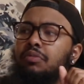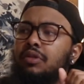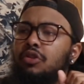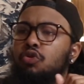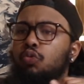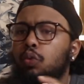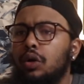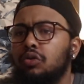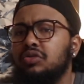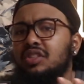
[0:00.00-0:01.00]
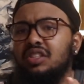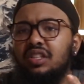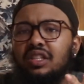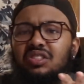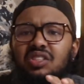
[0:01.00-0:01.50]
You will
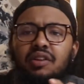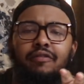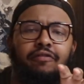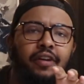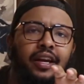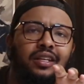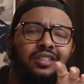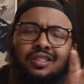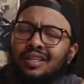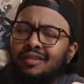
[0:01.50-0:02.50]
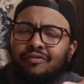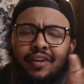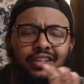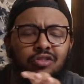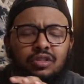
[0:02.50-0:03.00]
see some fakes because the
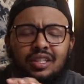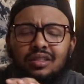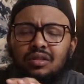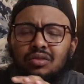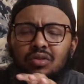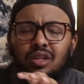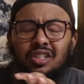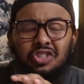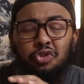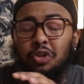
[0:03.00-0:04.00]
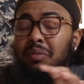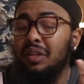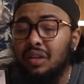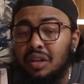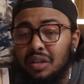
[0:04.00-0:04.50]
fakes are getting
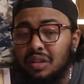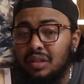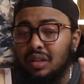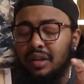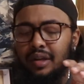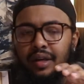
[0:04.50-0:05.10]
extremely good,